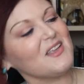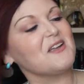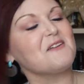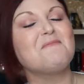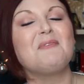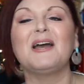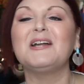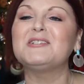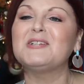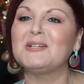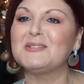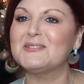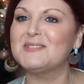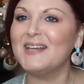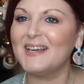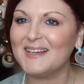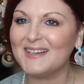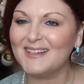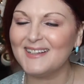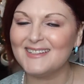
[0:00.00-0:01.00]
by Charles
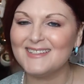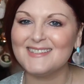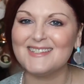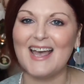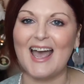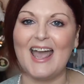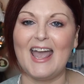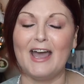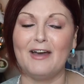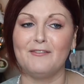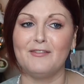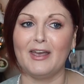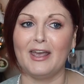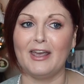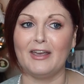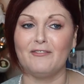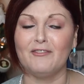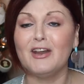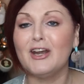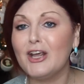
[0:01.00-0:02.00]
Dickens. I have
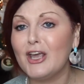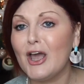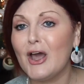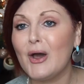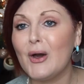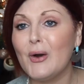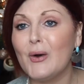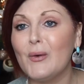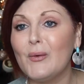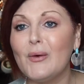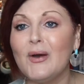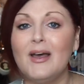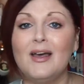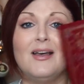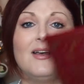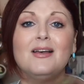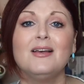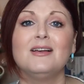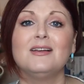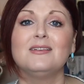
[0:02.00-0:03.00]
a video
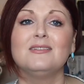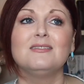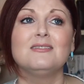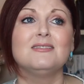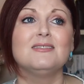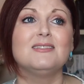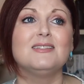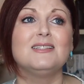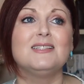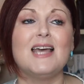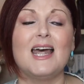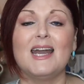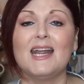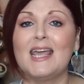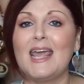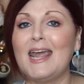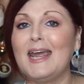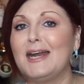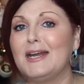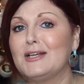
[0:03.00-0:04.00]

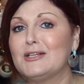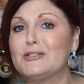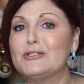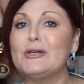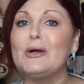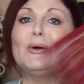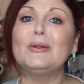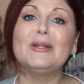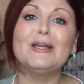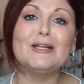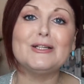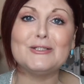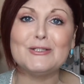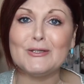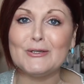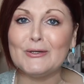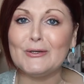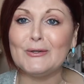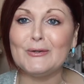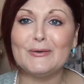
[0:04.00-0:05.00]
dedicated solely
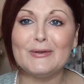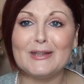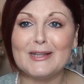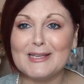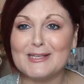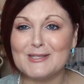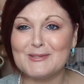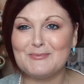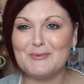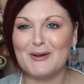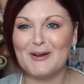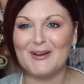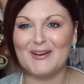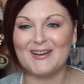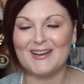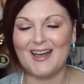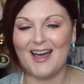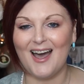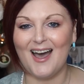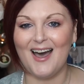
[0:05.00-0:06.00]
to this
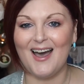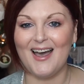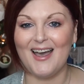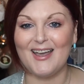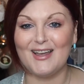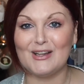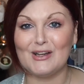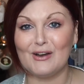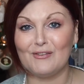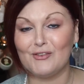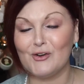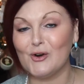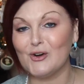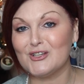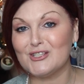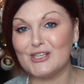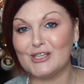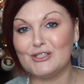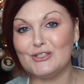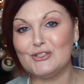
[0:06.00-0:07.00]
book. I, of
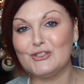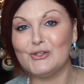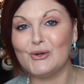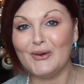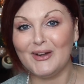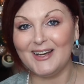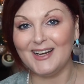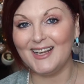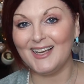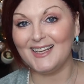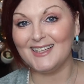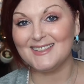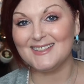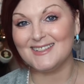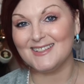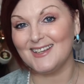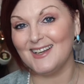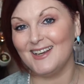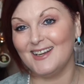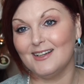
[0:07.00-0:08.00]
course, enjoyed
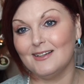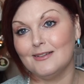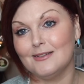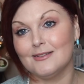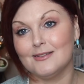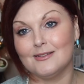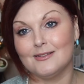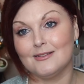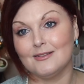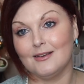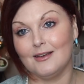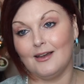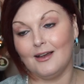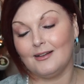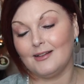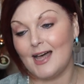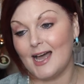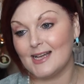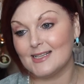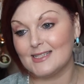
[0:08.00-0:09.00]
it. It is a
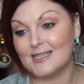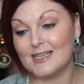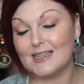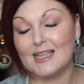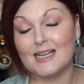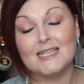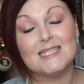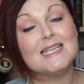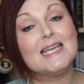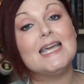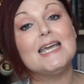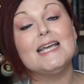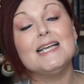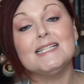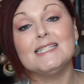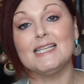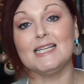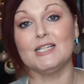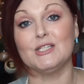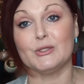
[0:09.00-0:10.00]
classic that's
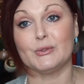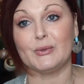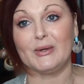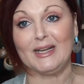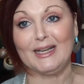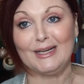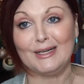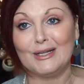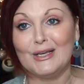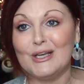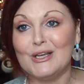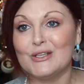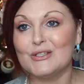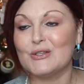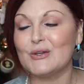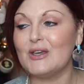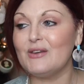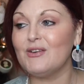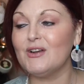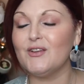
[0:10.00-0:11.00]
easy to read.
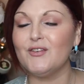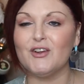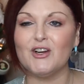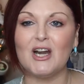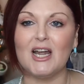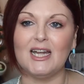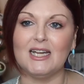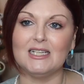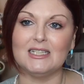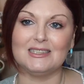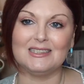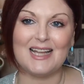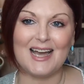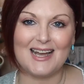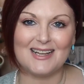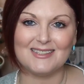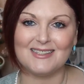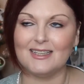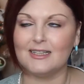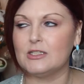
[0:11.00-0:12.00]
So even if you're not into
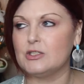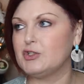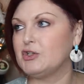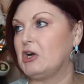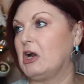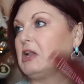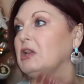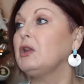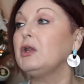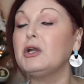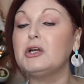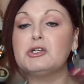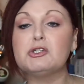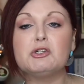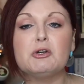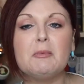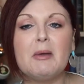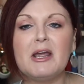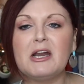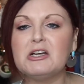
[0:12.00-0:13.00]
classics, you're not a
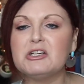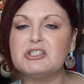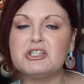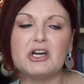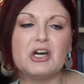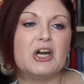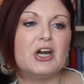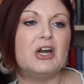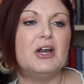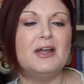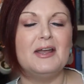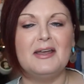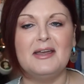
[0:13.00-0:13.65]
literature major,